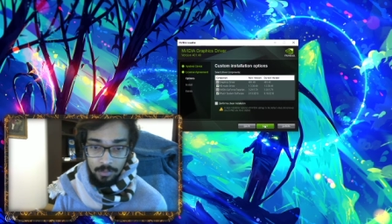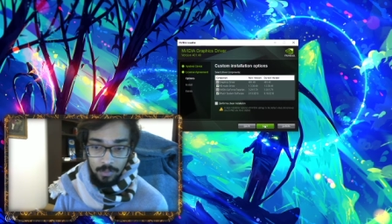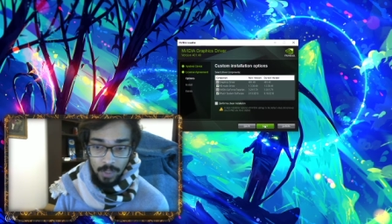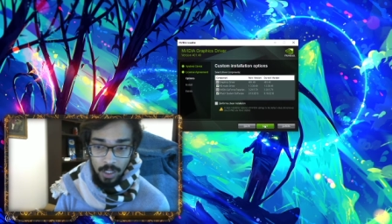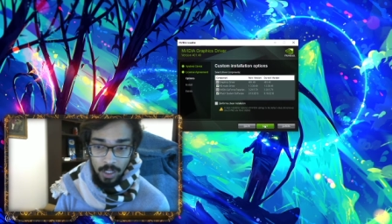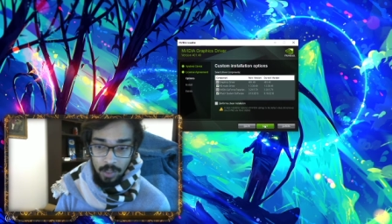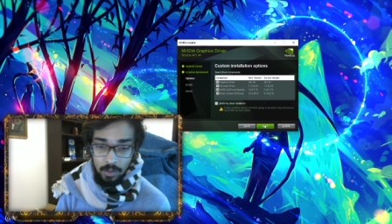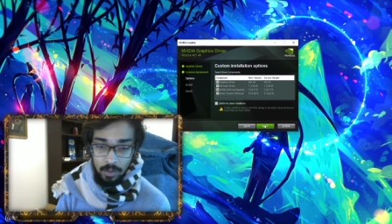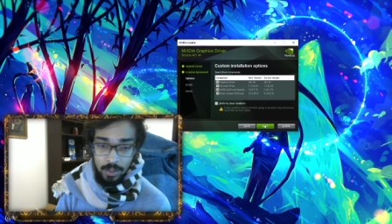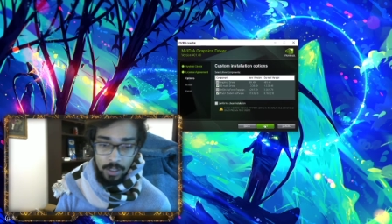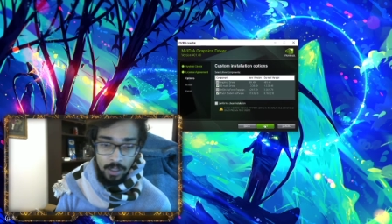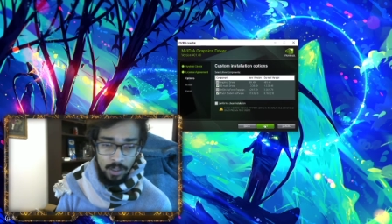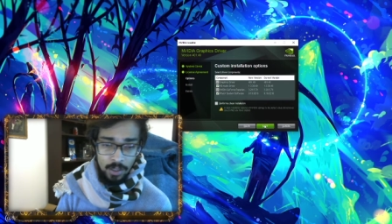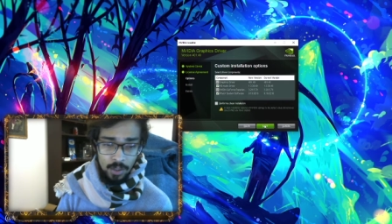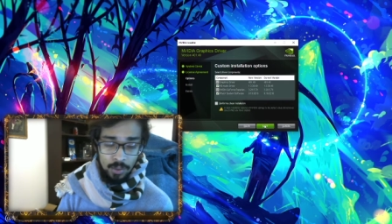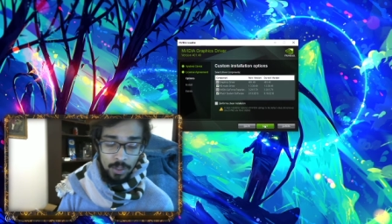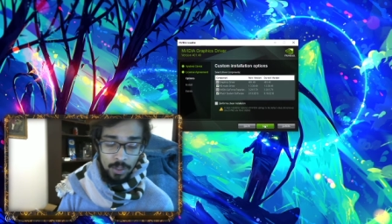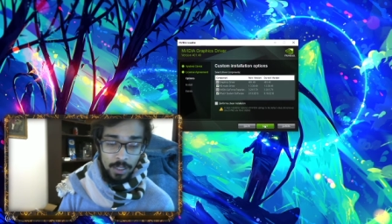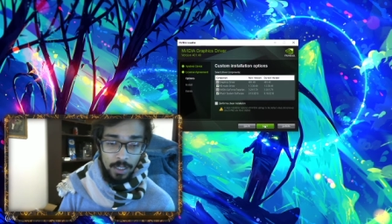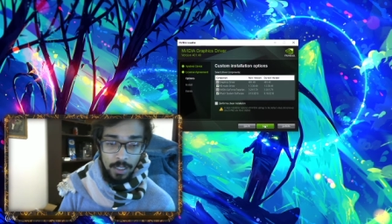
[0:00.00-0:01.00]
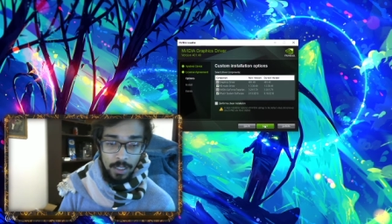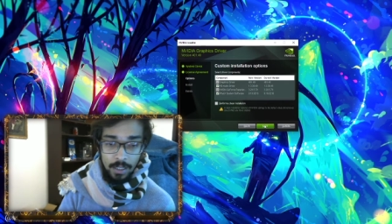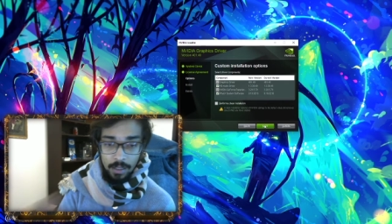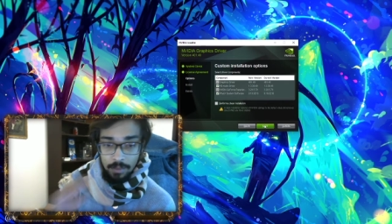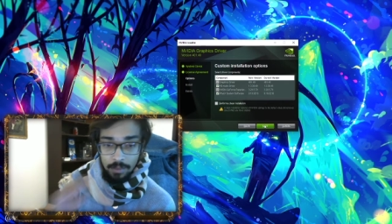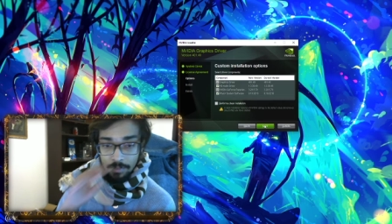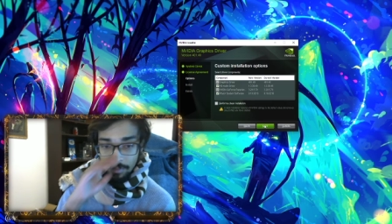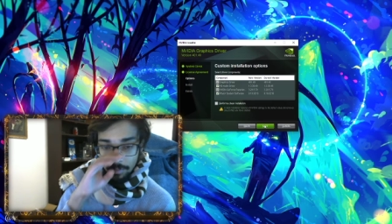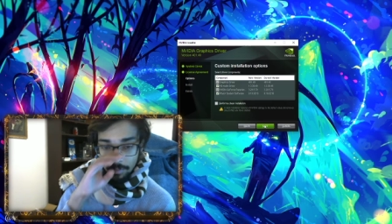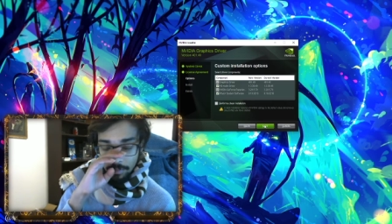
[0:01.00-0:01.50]
it will just do the
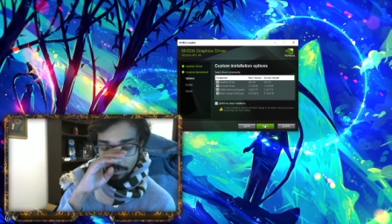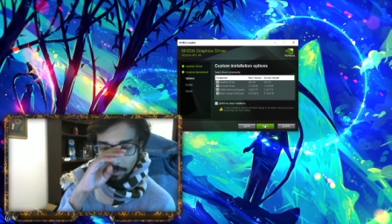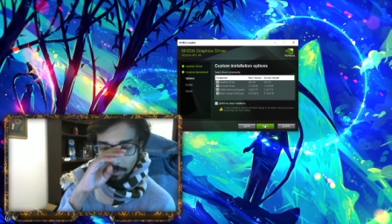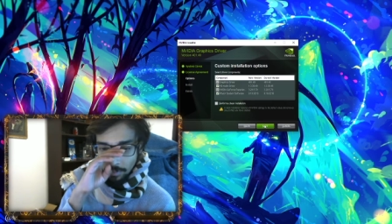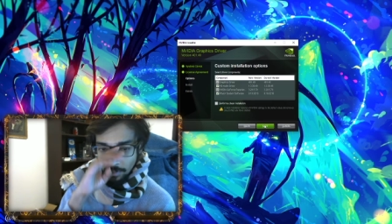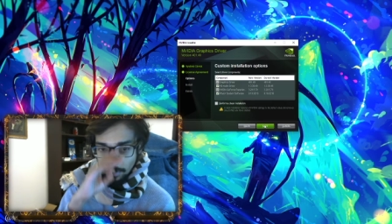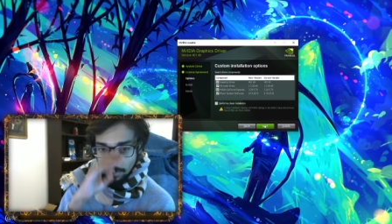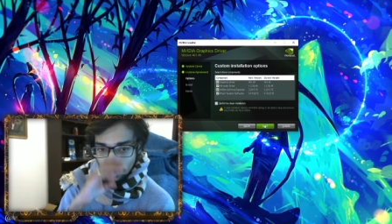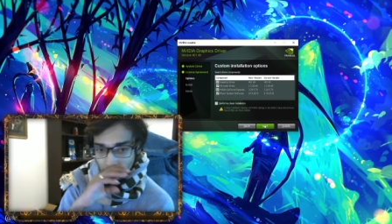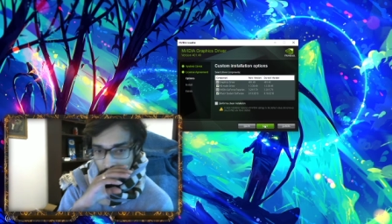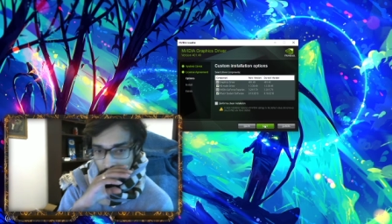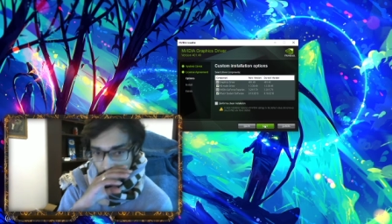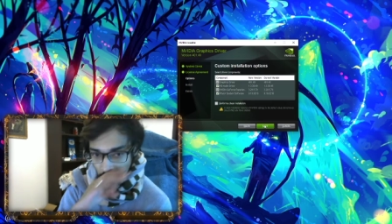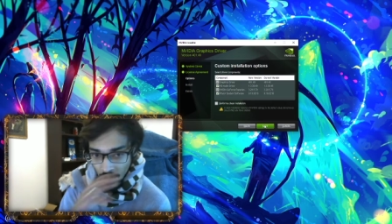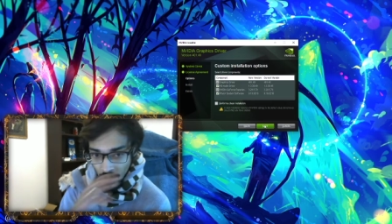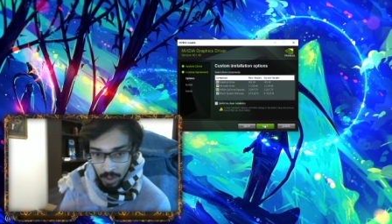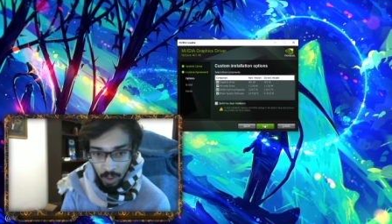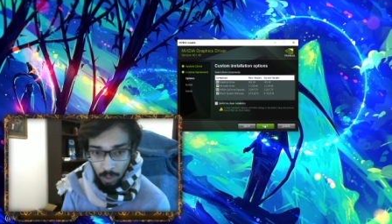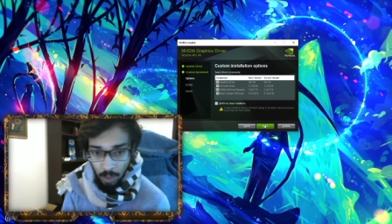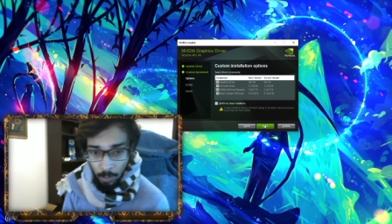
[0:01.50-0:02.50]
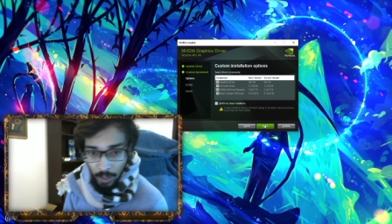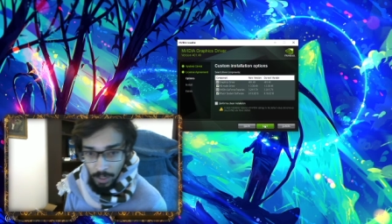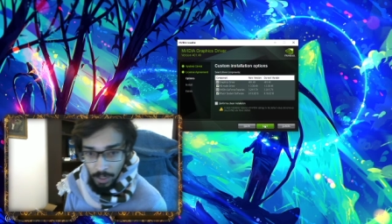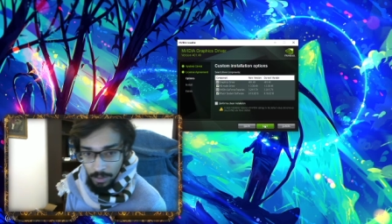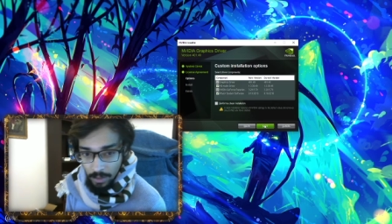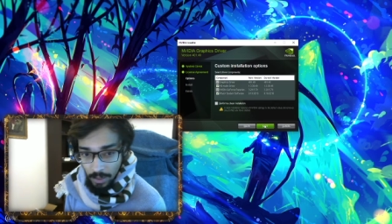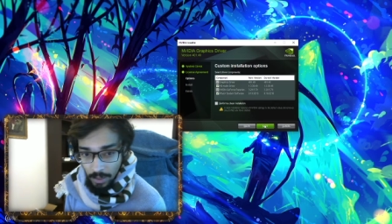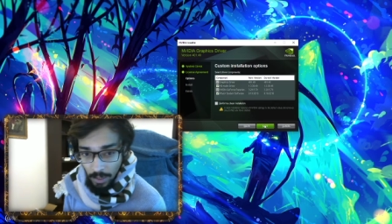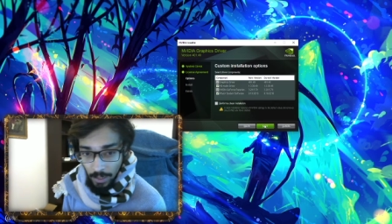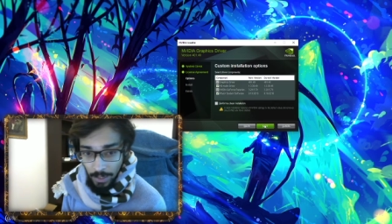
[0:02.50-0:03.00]
normal
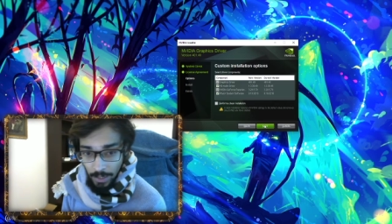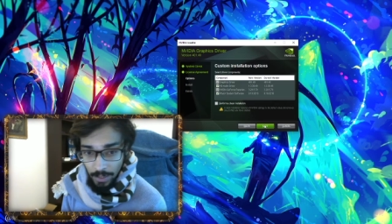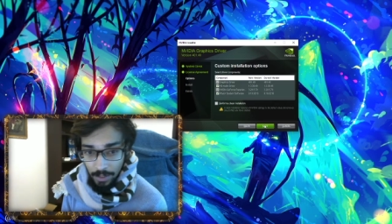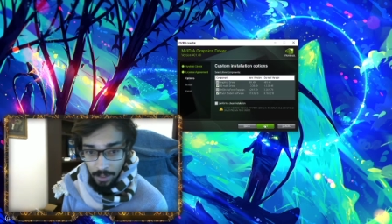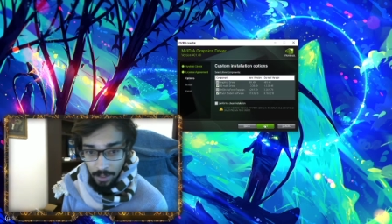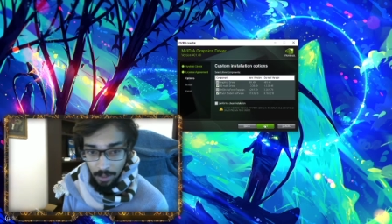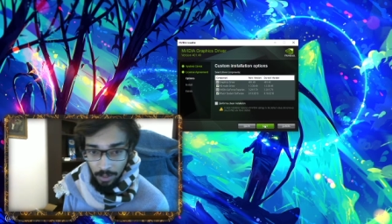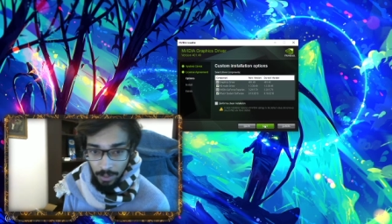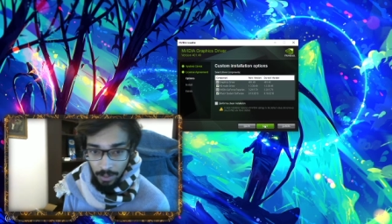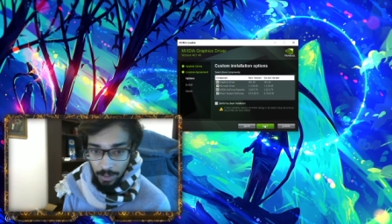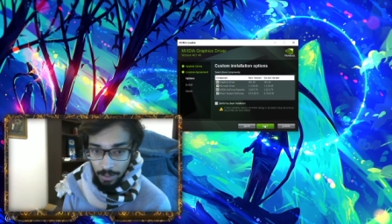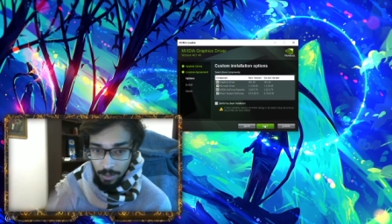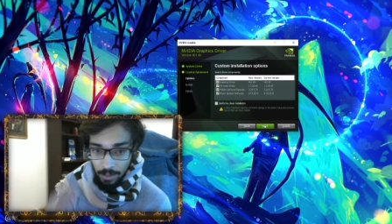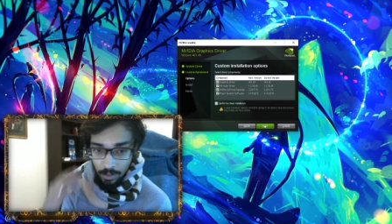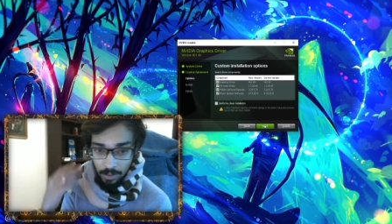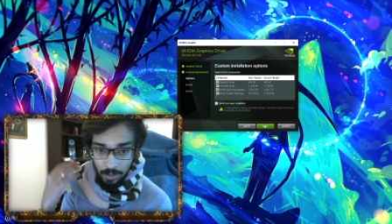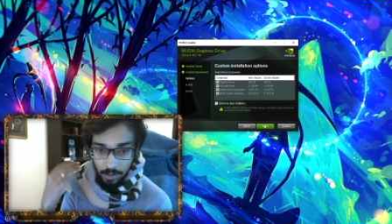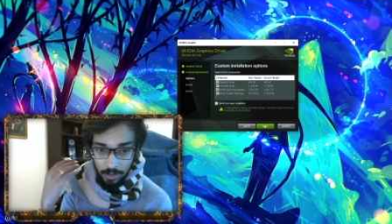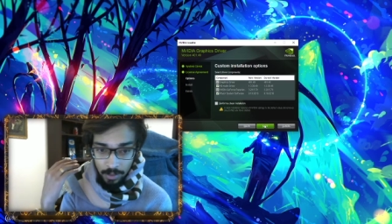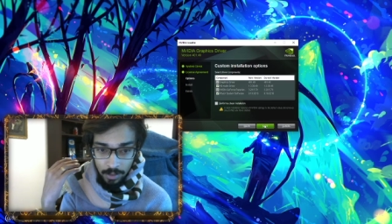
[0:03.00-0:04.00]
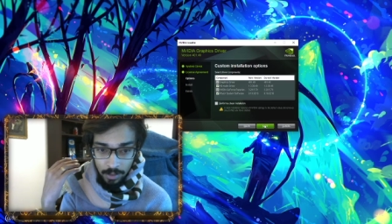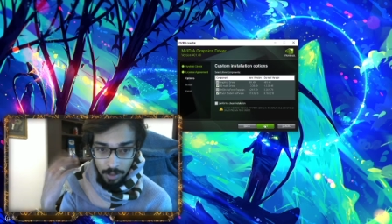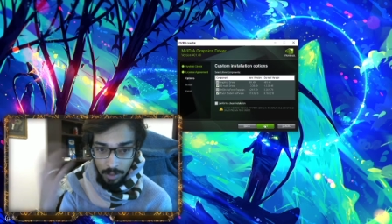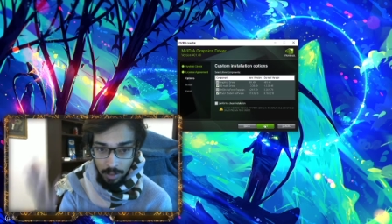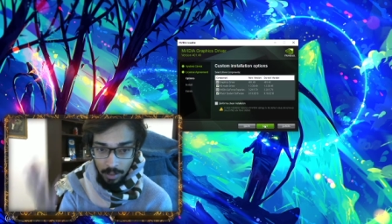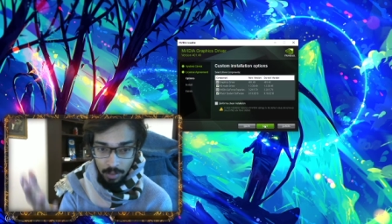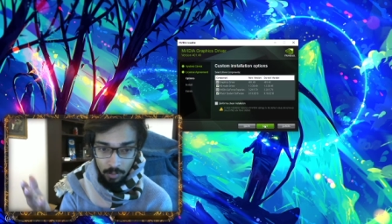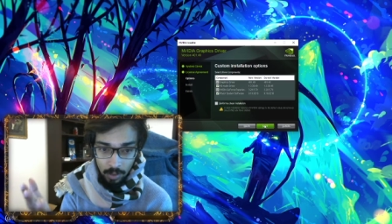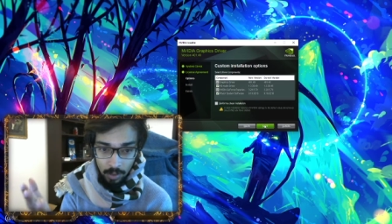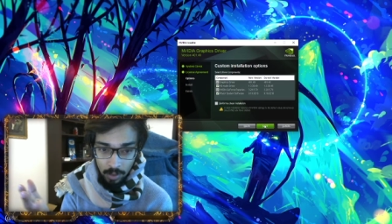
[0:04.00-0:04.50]
installation like your
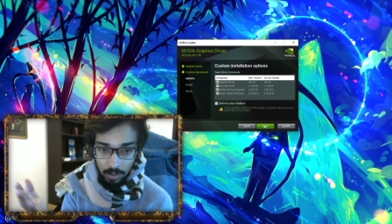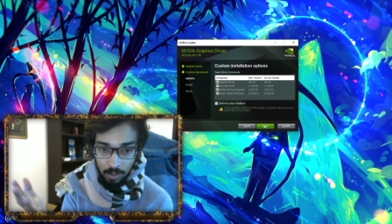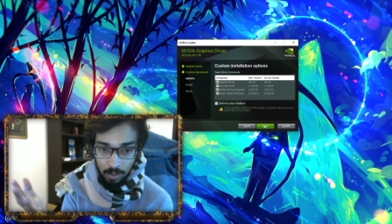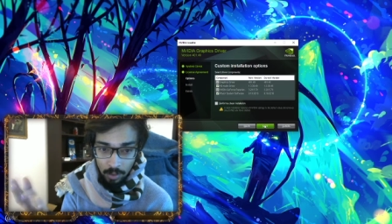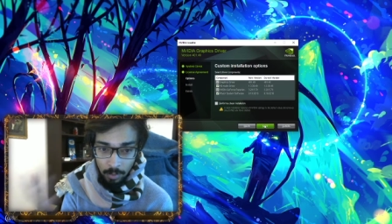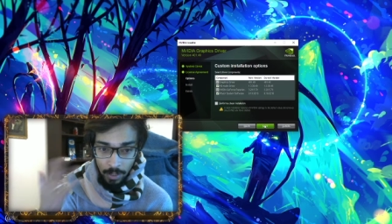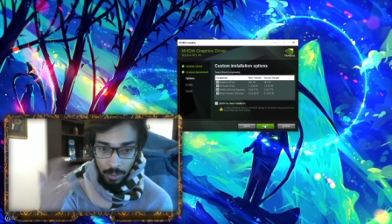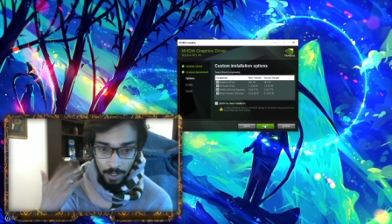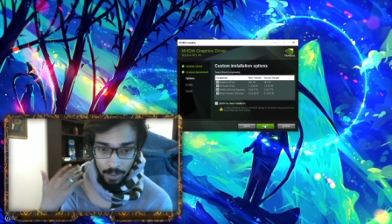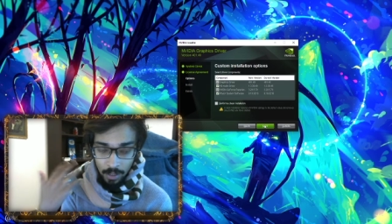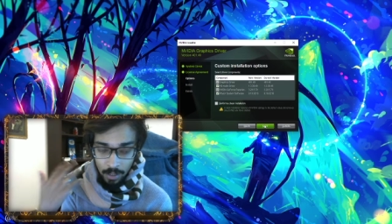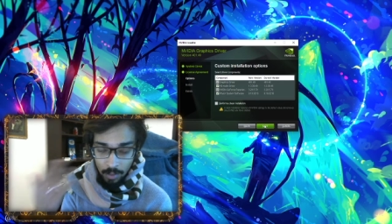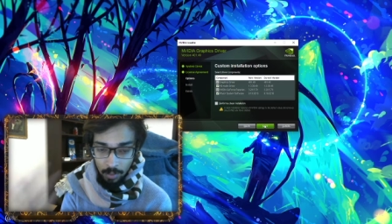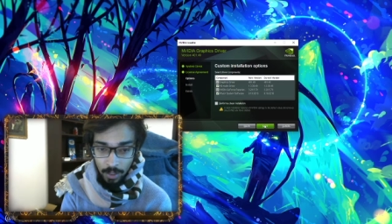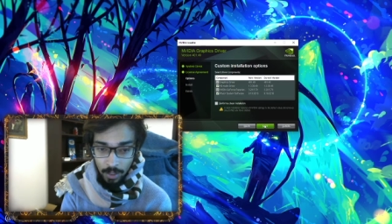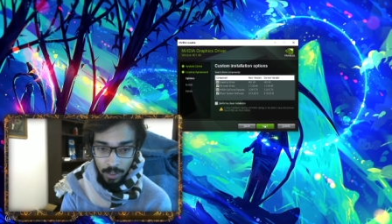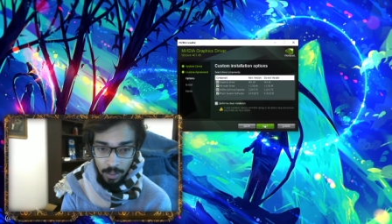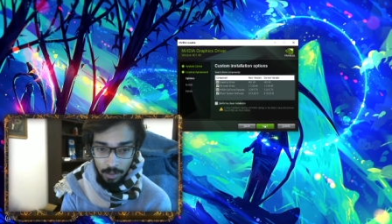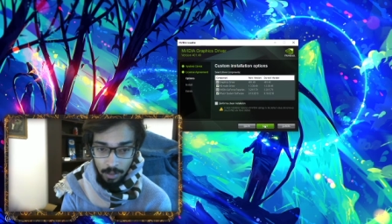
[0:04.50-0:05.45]
screen will go black and white